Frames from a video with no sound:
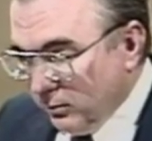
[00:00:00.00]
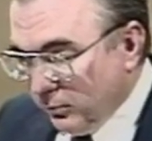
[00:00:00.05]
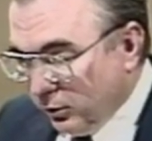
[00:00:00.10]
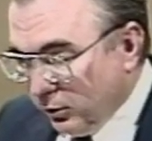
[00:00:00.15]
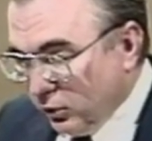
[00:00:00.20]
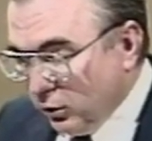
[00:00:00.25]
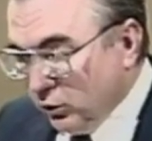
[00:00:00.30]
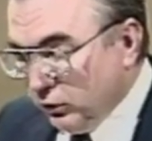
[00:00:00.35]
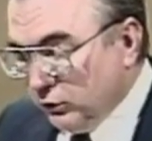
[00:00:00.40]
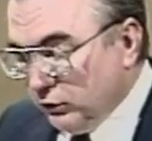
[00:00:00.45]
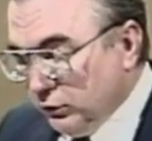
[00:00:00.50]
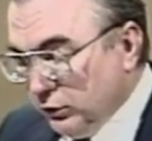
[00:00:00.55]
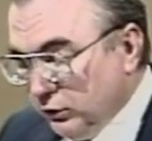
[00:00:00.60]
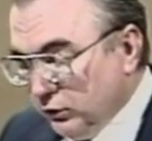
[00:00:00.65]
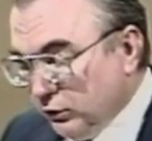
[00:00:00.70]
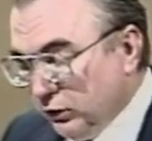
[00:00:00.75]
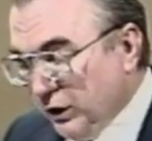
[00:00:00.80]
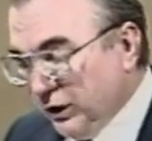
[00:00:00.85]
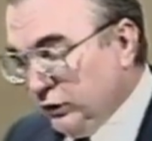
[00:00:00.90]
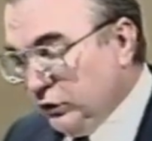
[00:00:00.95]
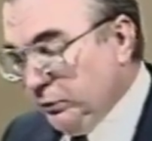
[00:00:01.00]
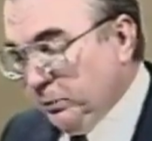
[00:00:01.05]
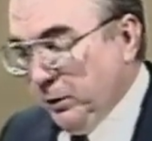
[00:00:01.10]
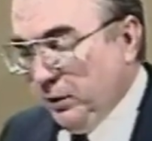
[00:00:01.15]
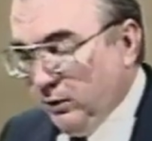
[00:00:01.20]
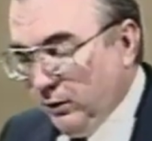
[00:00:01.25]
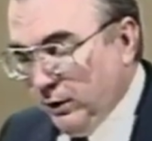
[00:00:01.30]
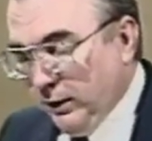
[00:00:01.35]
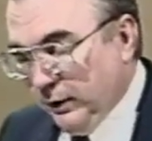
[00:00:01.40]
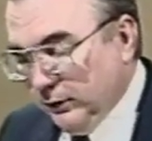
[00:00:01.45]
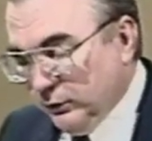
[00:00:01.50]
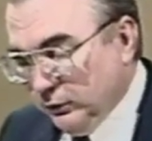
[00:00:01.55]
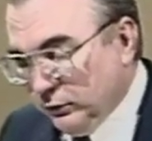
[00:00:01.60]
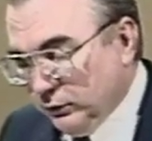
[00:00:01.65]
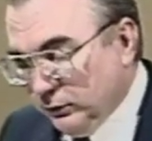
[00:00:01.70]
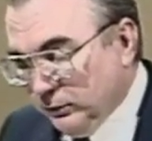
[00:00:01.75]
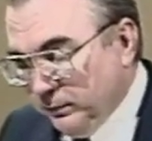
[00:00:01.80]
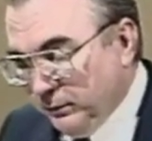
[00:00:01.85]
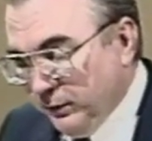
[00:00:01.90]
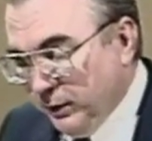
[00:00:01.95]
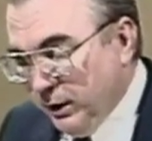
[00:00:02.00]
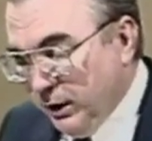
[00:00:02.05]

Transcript: produces experience.